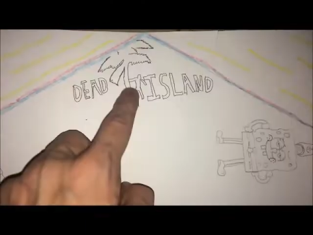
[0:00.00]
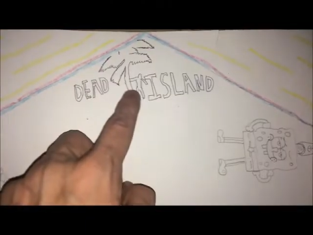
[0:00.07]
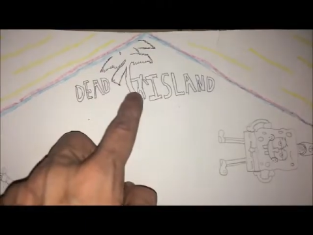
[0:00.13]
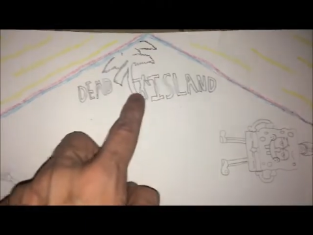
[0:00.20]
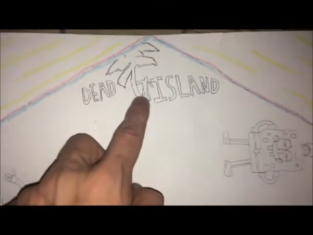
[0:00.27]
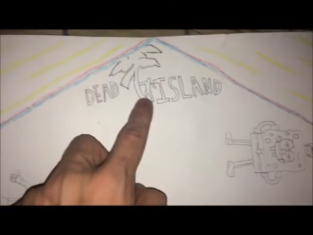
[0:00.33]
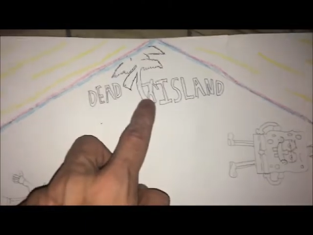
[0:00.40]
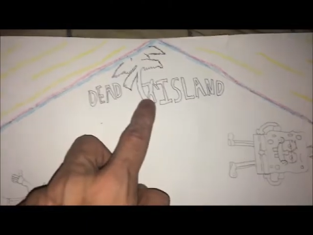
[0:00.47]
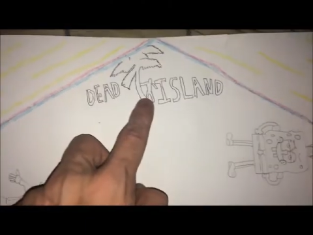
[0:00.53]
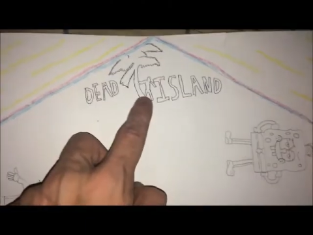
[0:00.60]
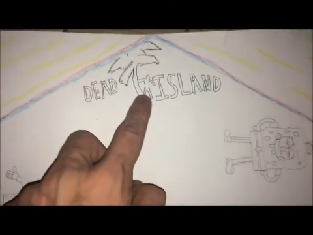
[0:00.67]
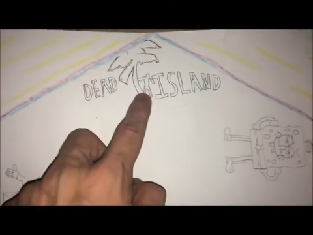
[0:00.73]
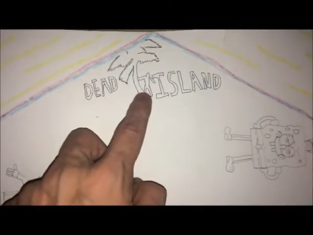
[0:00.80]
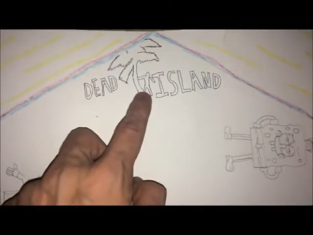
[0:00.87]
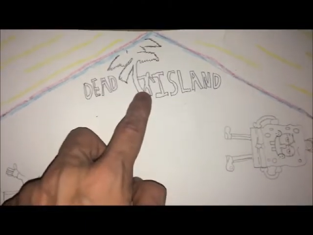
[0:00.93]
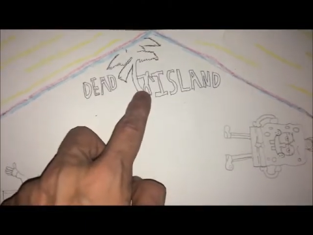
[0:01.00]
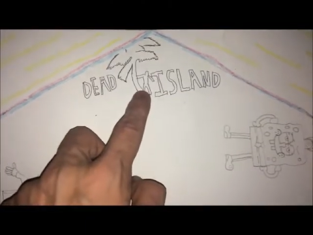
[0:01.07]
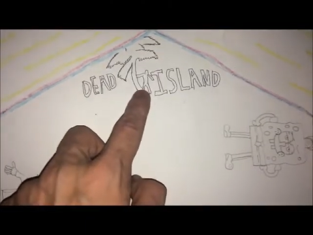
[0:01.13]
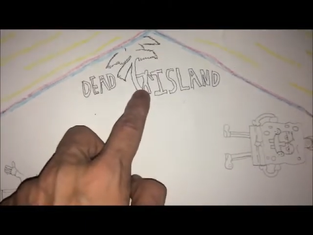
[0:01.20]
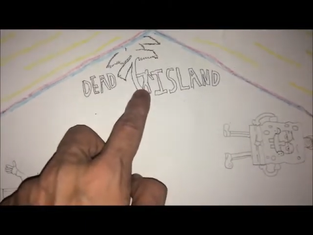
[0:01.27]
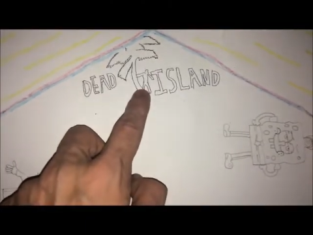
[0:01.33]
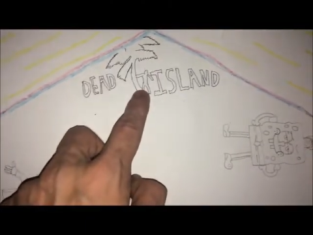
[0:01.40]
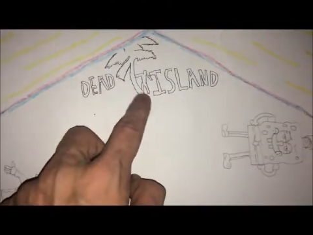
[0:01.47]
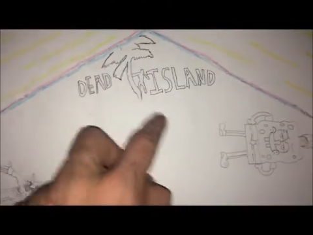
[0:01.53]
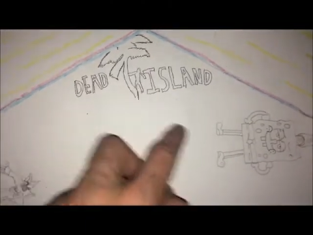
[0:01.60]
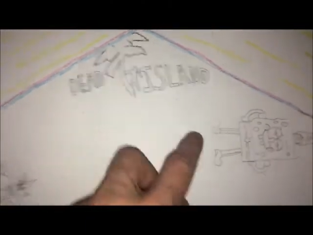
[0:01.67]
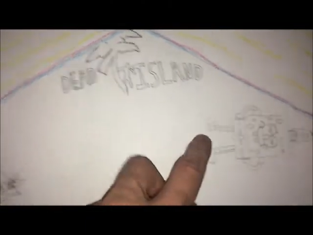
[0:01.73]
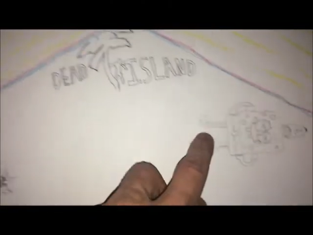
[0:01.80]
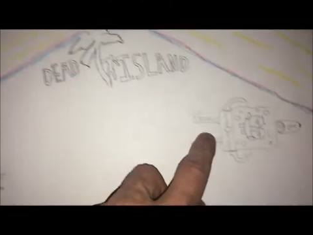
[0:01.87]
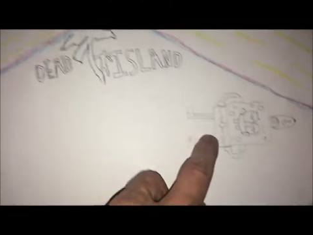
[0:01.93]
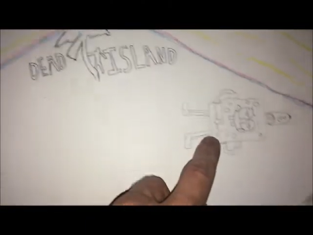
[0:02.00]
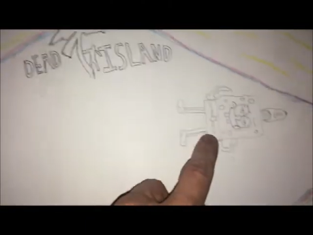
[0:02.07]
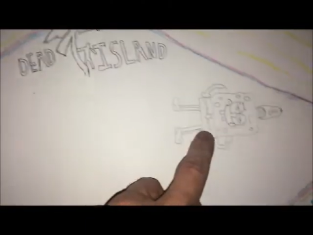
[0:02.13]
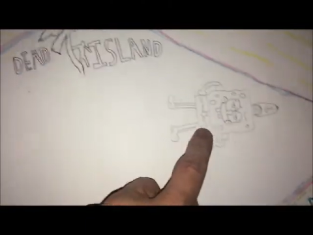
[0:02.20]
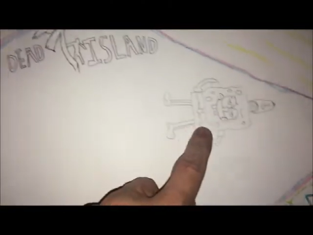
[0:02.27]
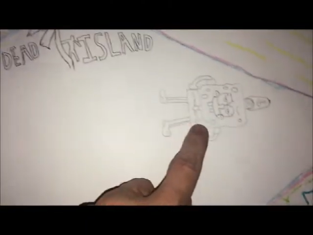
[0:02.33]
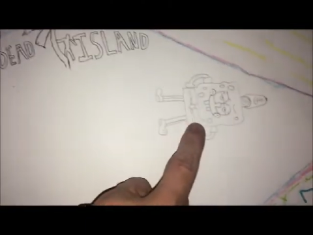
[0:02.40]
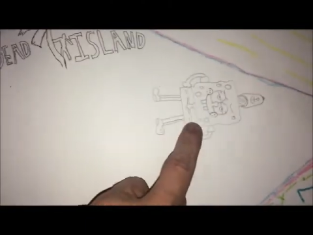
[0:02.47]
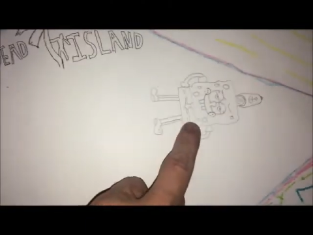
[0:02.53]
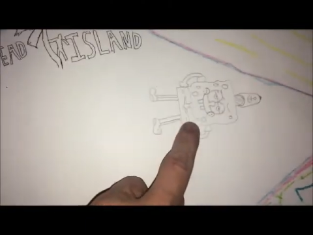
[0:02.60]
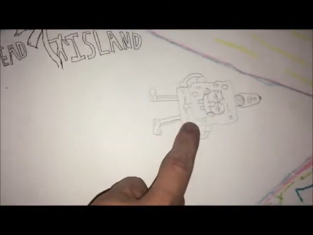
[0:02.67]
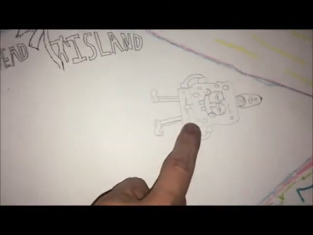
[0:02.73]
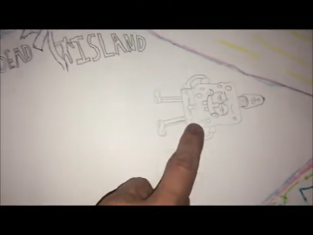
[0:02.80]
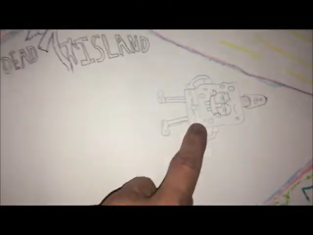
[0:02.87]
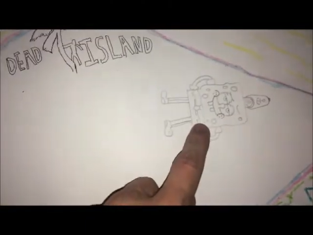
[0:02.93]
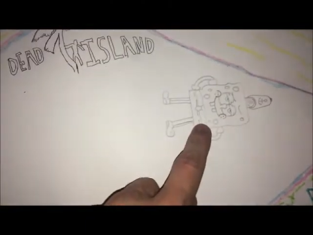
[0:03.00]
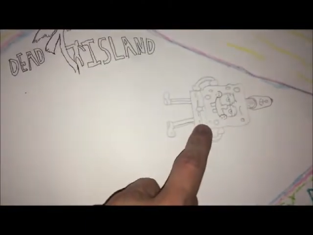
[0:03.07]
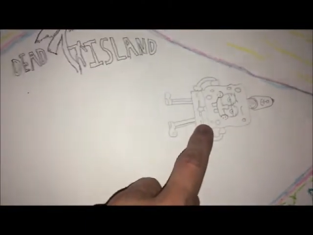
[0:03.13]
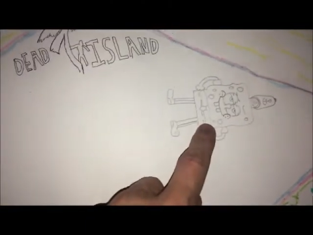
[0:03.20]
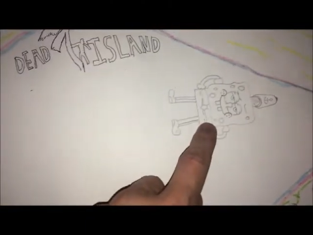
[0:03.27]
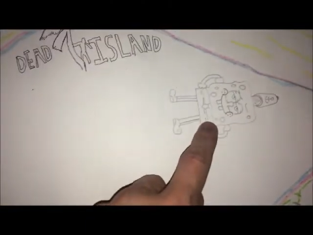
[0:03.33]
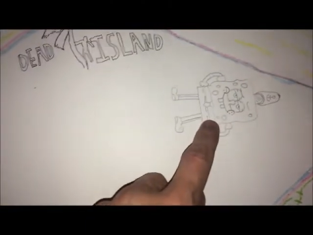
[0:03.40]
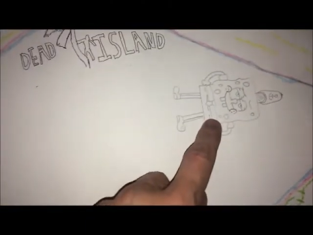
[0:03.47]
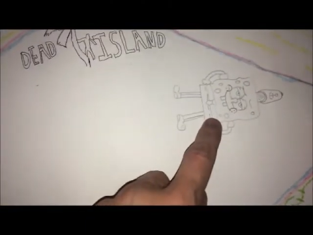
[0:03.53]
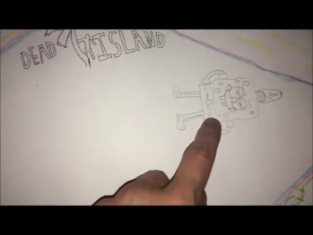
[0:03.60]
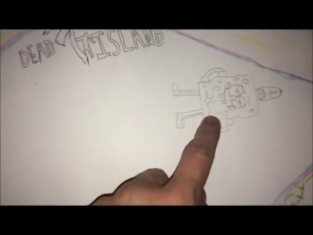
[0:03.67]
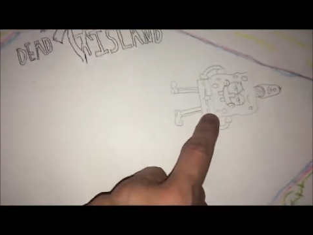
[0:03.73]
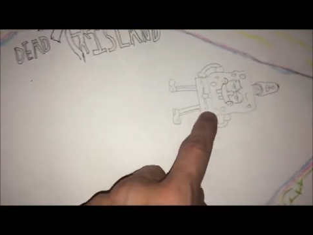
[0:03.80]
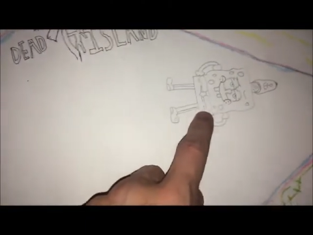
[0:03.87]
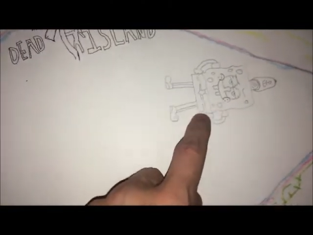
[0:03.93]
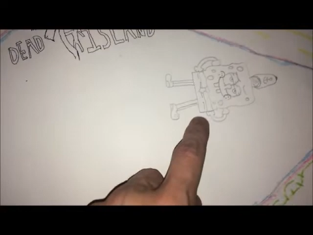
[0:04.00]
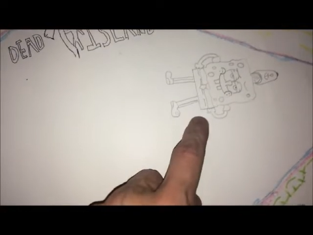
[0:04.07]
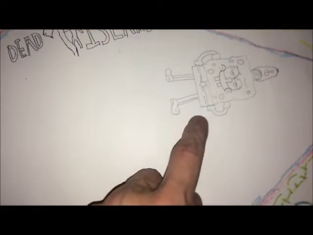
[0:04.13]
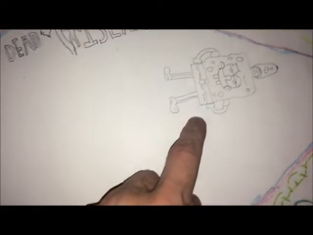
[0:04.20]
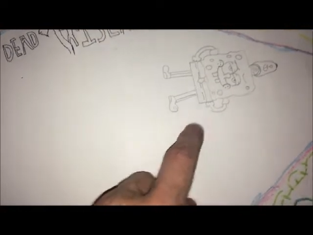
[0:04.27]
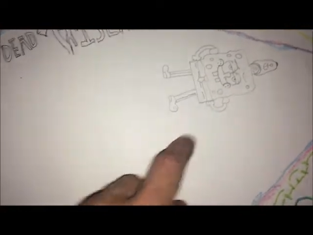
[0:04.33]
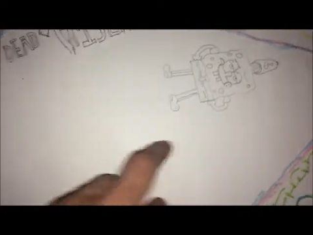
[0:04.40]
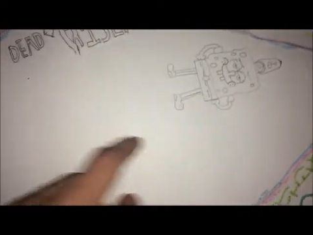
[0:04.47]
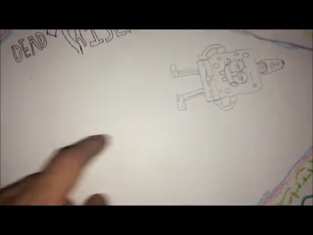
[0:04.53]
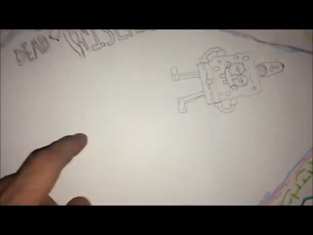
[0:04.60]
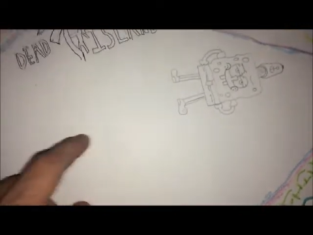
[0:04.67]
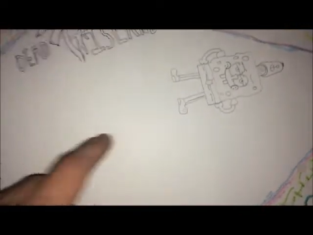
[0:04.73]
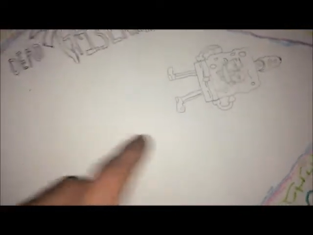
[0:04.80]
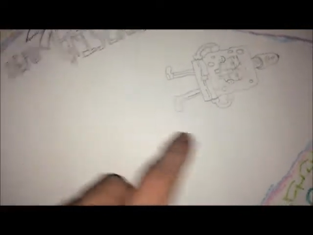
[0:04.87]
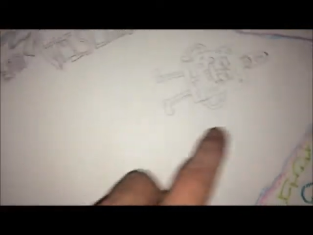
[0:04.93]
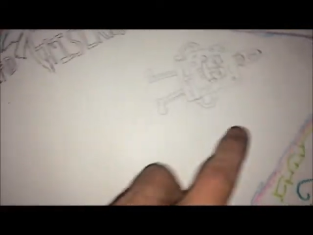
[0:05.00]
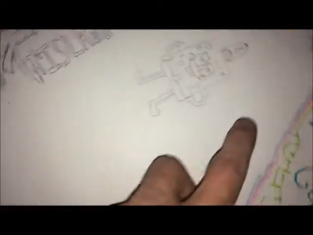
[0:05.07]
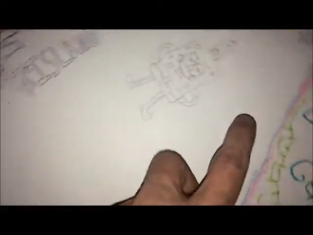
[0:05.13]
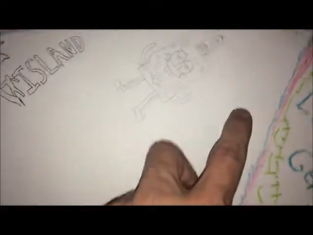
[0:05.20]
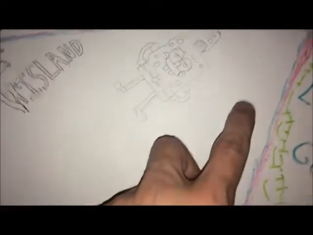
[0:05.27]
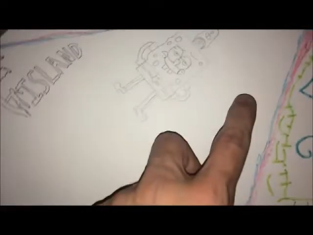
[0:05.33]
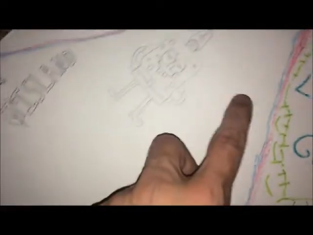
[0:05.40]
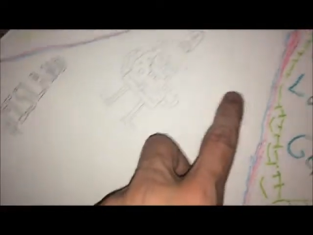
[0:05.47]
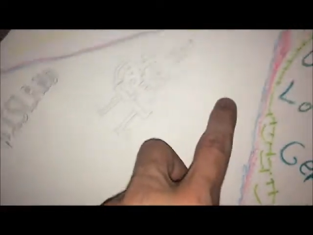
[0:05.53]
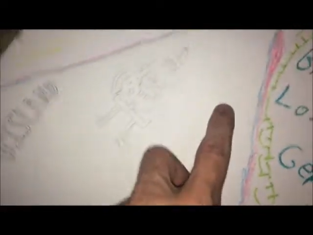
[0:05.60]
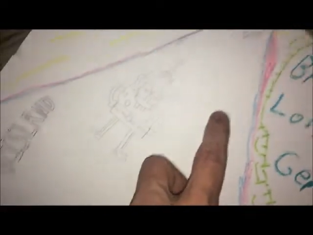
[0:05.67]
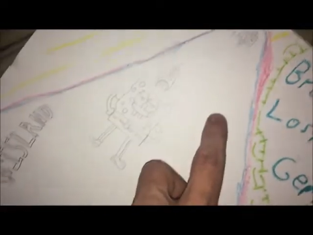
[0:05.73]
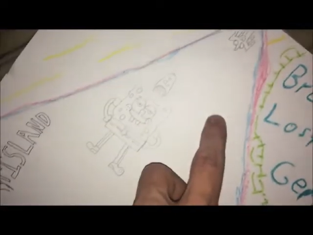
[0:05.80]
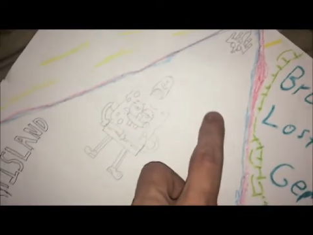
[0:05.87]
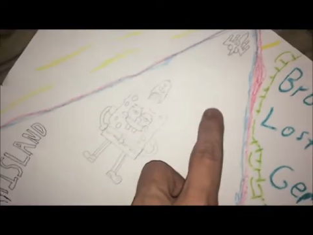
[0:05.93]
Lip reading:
Nobody's mouth can be seen.